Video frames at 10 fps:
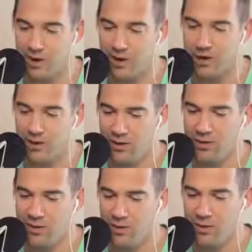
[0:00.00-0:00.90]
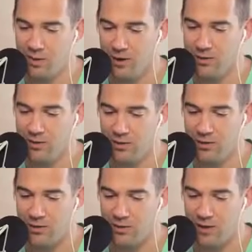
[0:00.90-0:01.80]
Right. Okay.
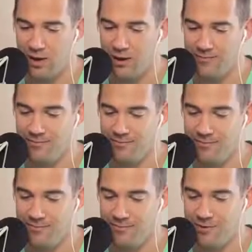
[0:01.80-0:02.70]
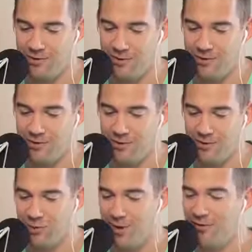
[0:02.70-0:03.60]
So
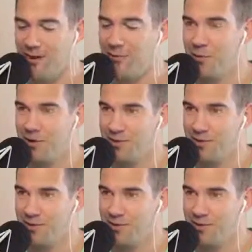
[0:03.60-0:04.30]
is raw for everyone?